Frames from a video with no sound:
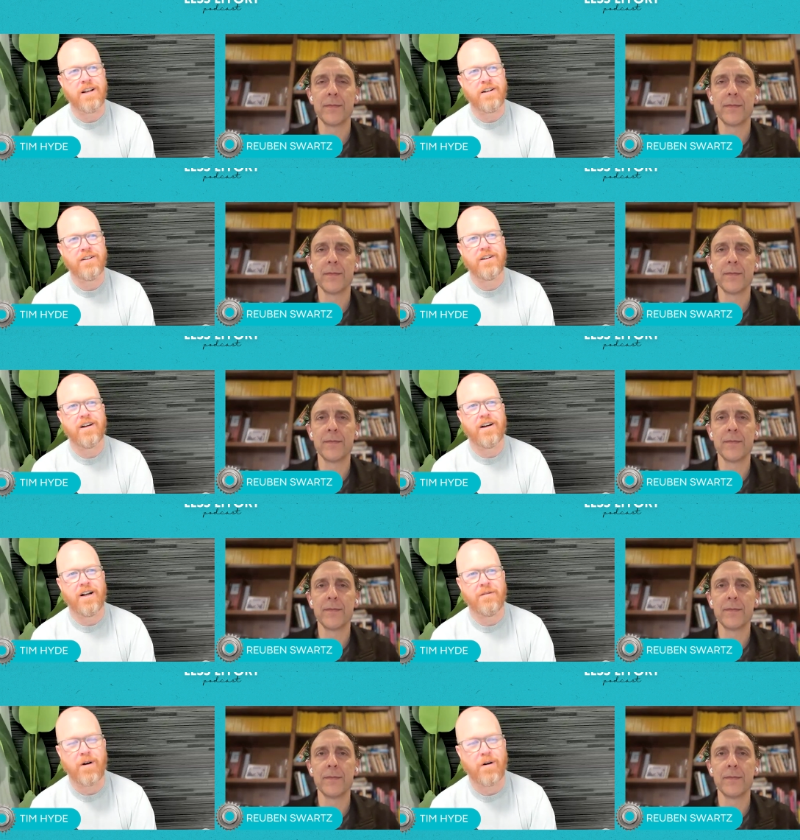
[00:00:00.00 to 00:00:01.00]
Speaker 1: and
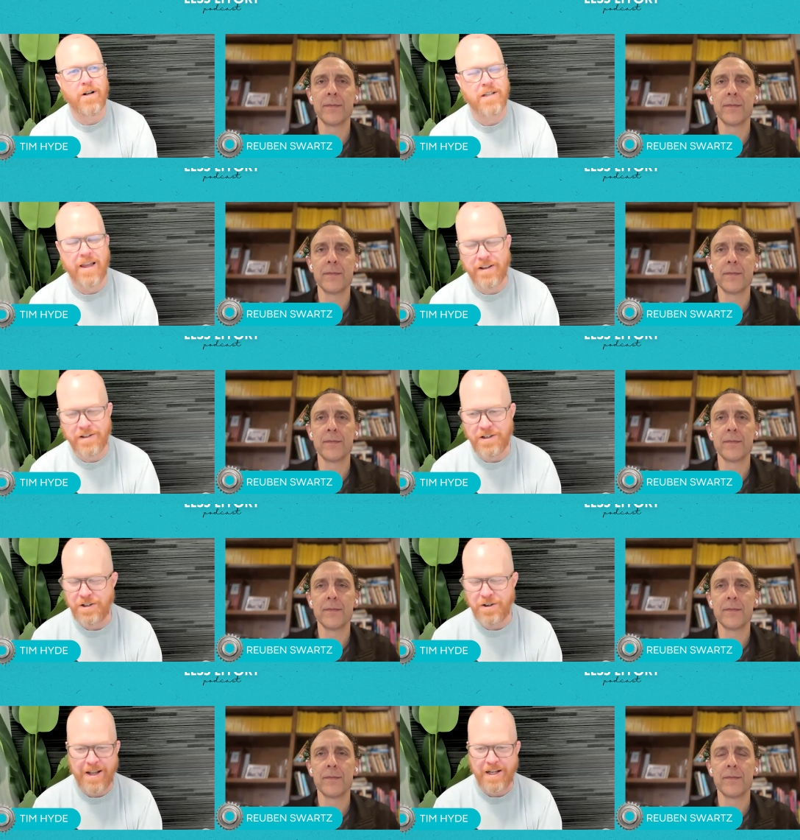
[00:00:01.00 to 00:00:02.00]
I, I won't say this is
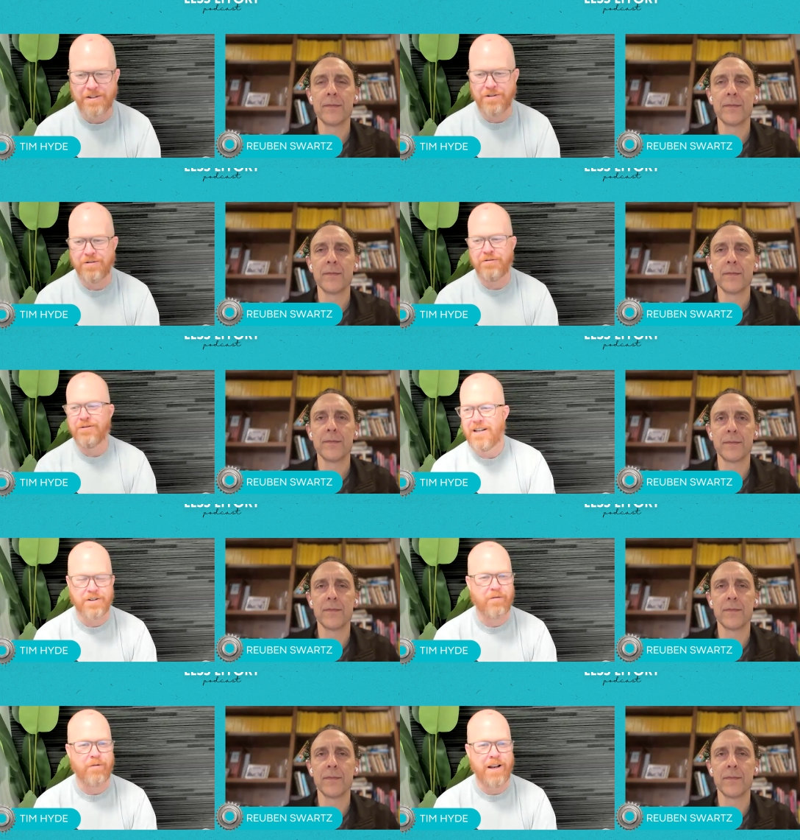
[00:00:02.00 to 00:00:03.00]
unique to
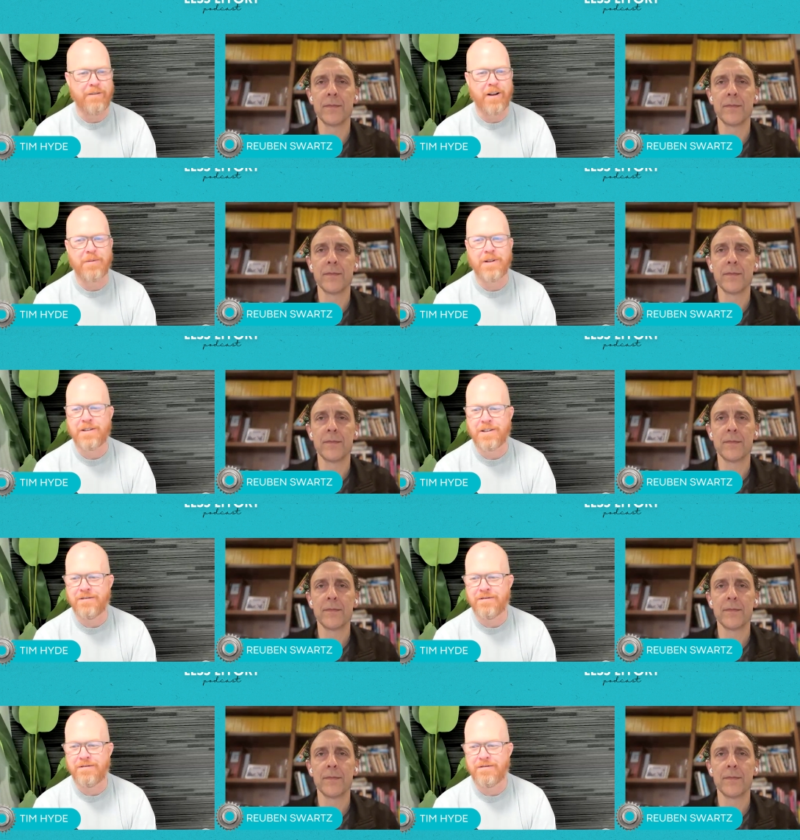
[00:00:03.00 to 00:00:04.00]
software development
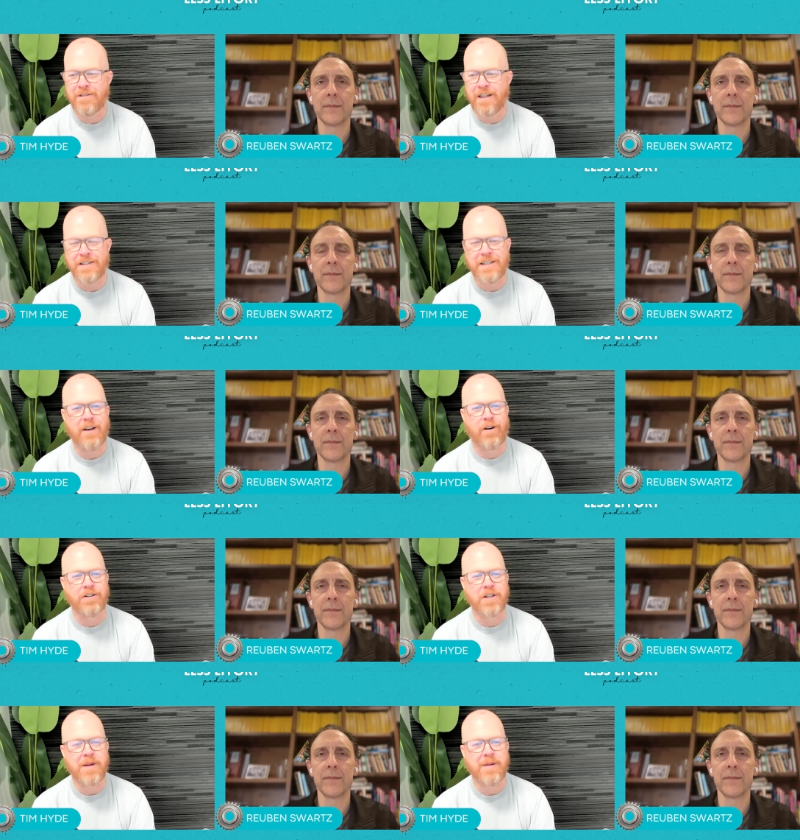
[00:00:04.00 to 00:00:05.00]
and, and
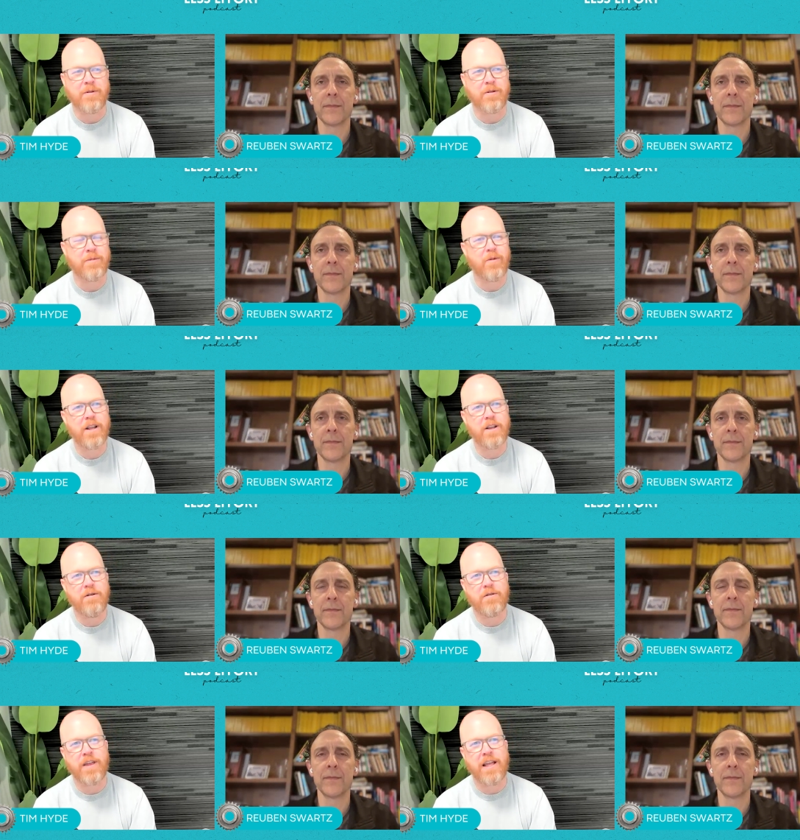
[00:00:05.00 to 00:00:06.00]
technology people, but what do
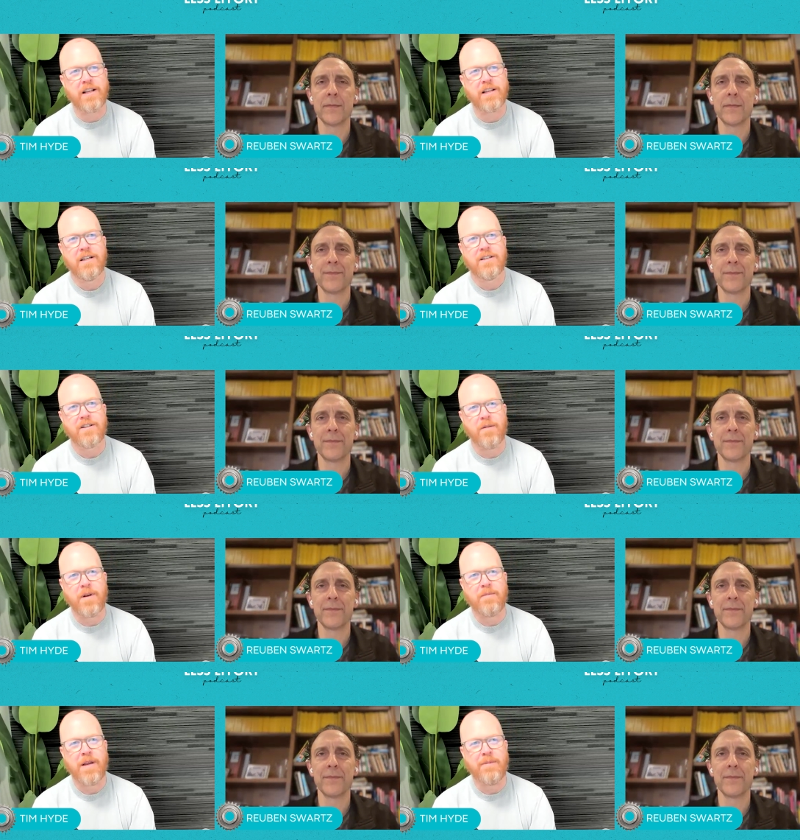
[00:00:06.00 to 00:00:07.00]
you think so
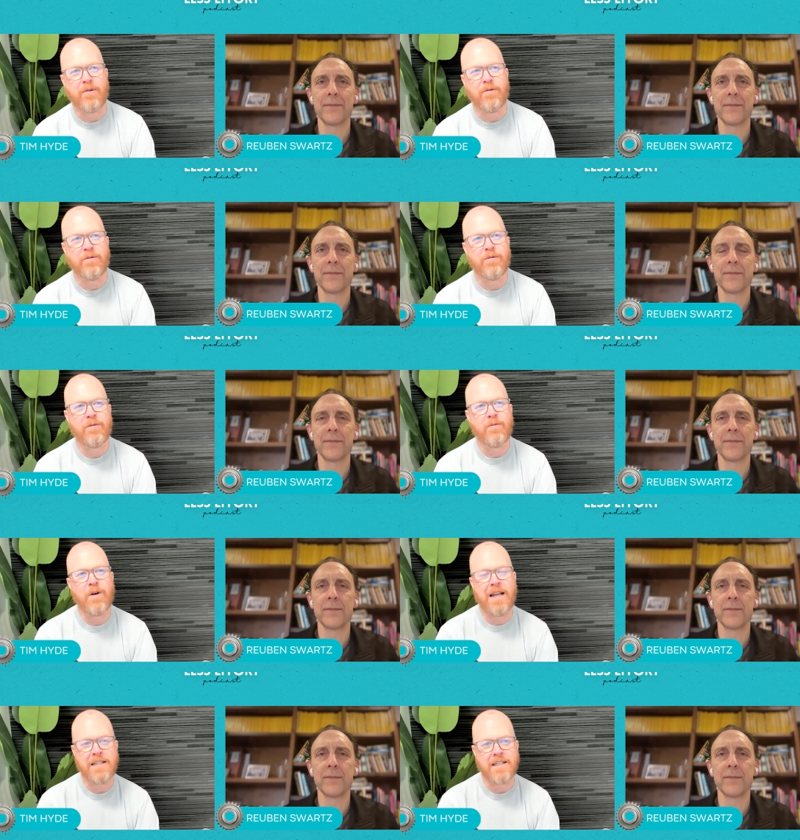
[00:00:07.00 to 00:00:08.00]
many people,
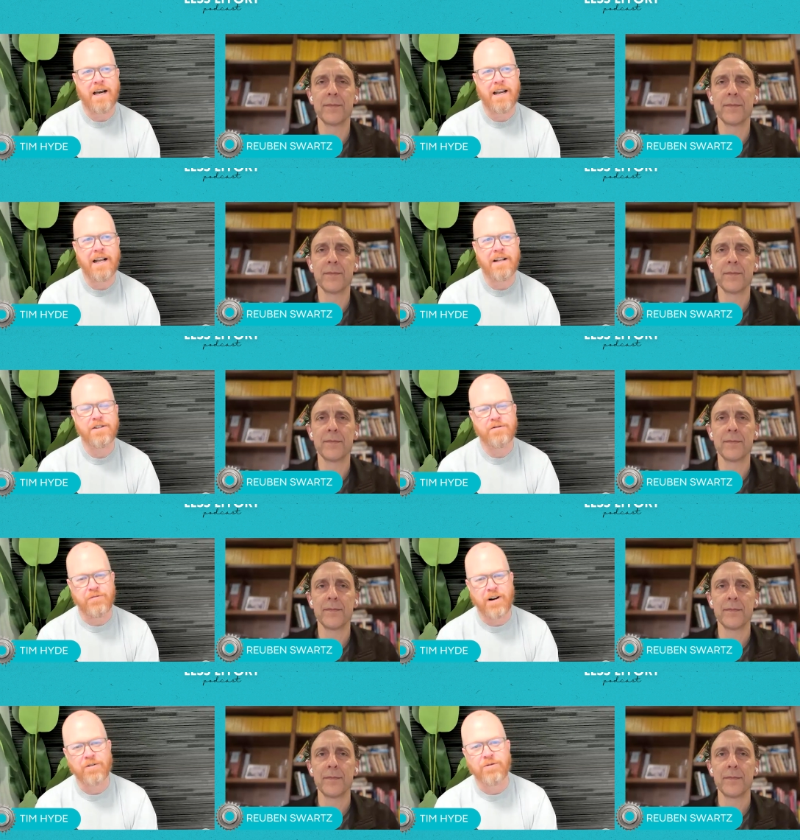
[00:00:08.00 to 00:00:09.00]
when they start out,
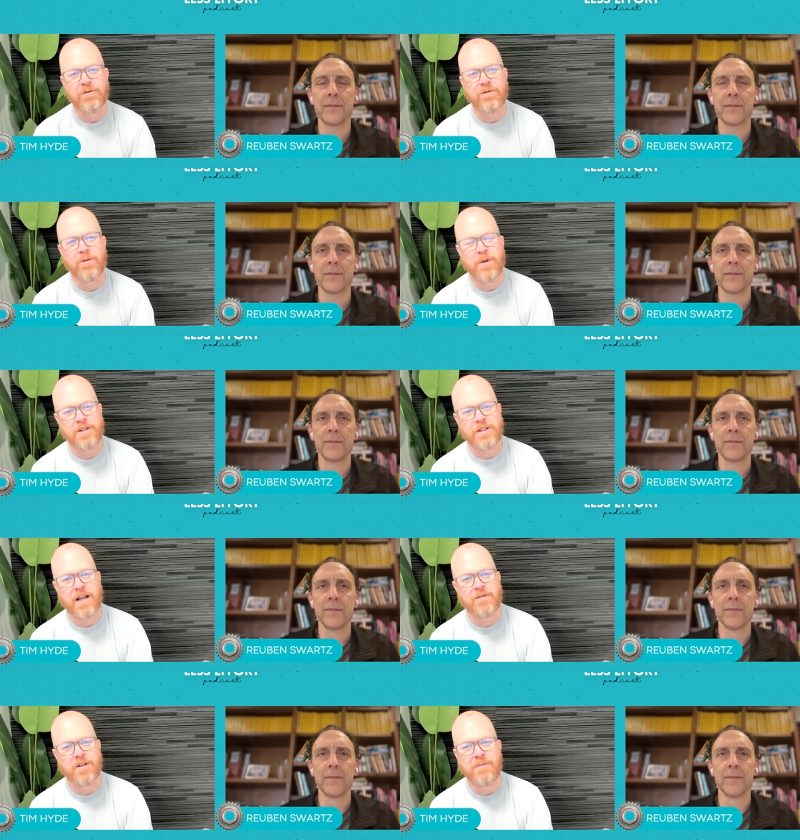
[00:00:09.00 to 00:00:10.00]
struggle with
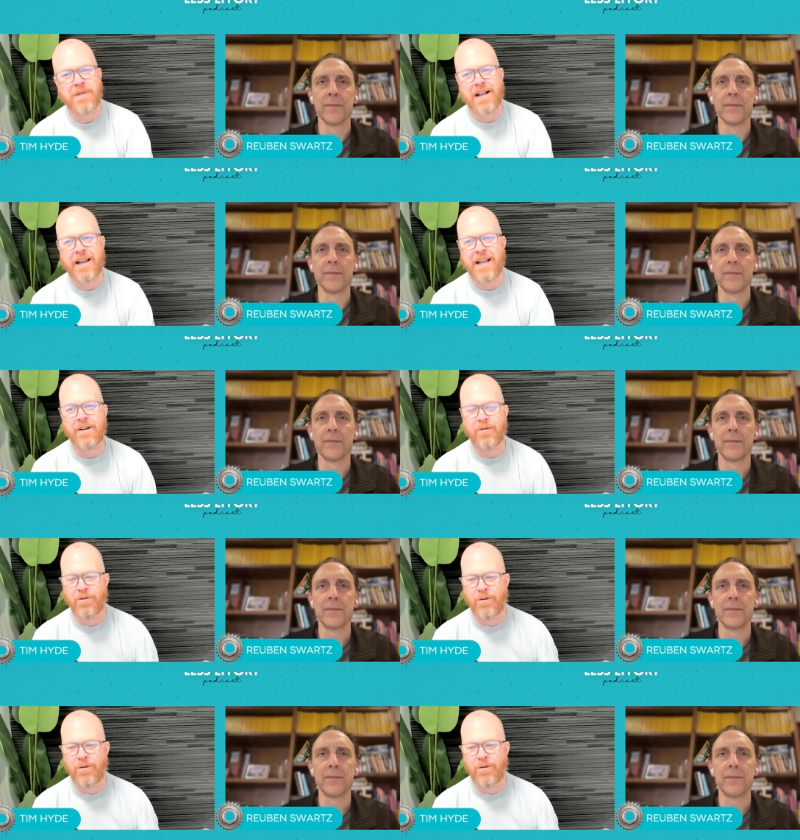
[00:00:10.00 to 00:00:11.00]
sales and marketing
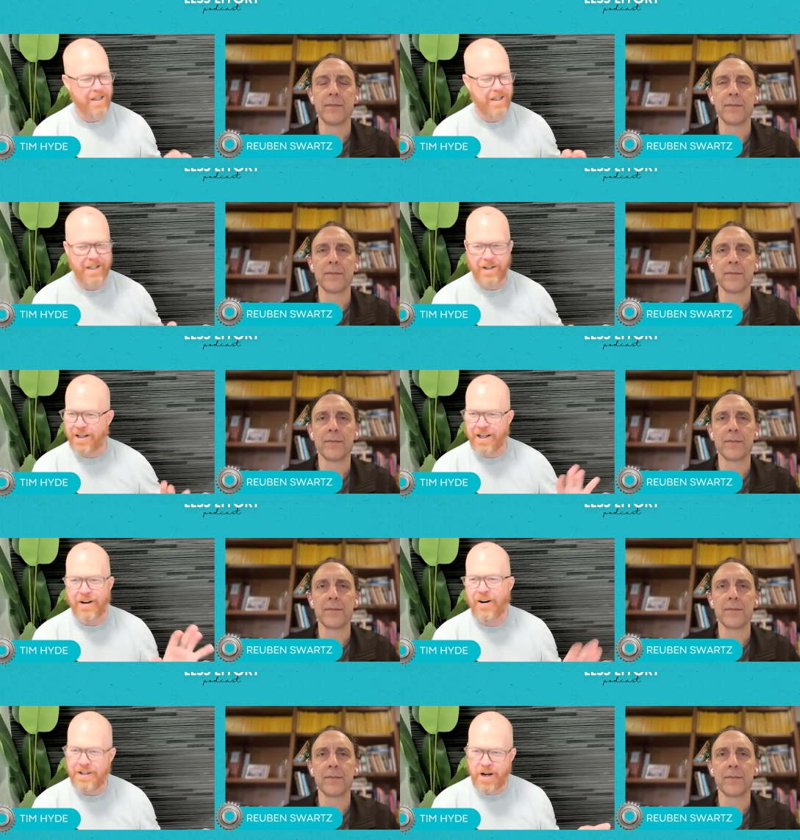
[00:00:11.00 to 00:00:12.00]
or kind of
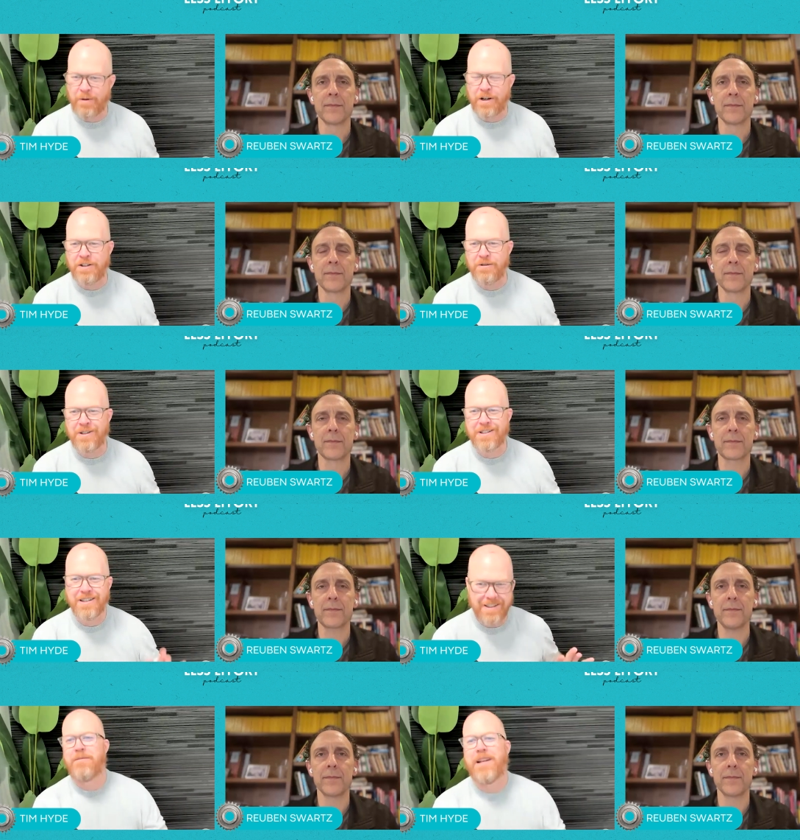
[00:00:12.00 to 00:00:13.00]
go, I don't want to do it.
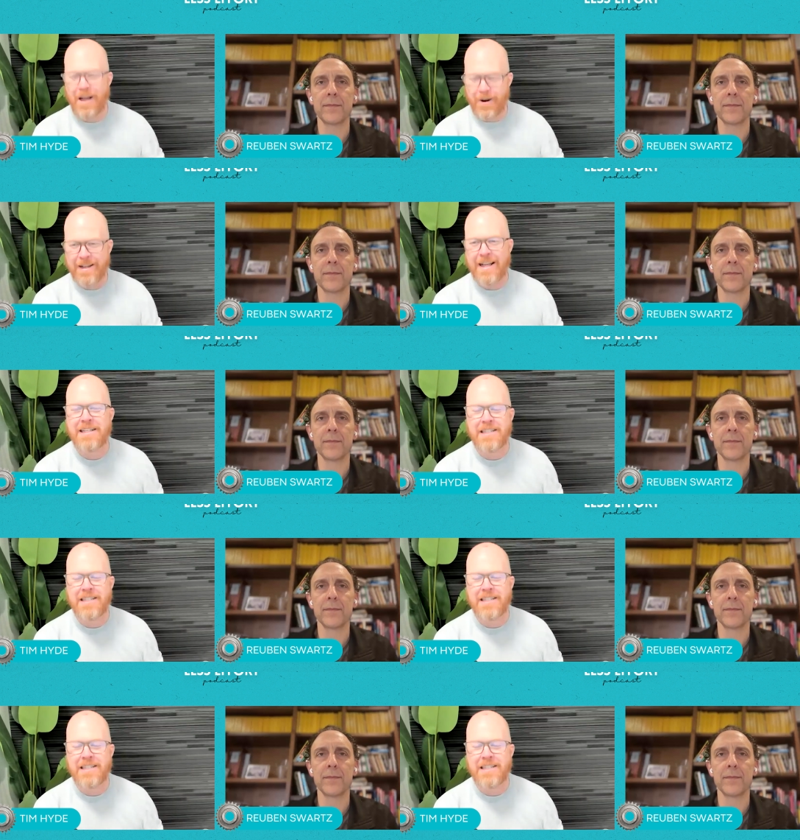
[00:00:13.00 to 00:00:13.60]
I'm going to go and get